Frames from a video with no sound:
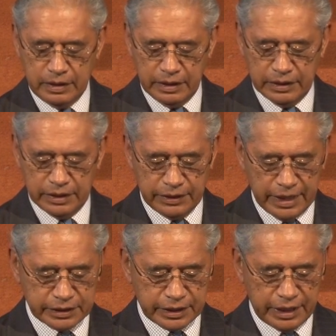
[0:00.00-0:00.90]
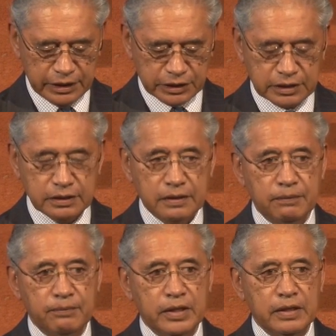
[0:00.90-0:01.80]
And in that case,
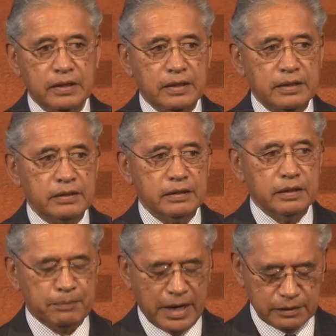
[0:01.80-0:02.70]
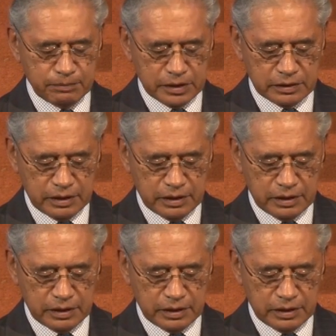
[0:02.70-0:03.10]
the Department